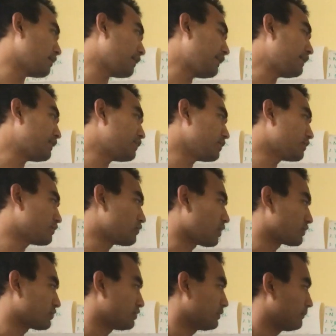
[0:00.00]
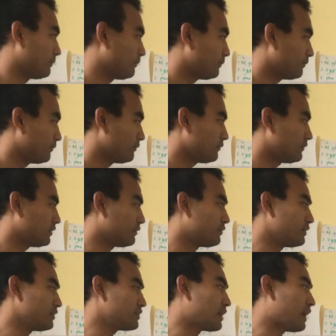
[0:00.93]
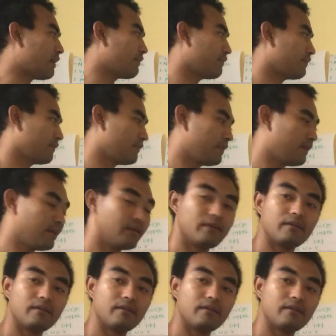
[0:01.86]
the initial structure, the first half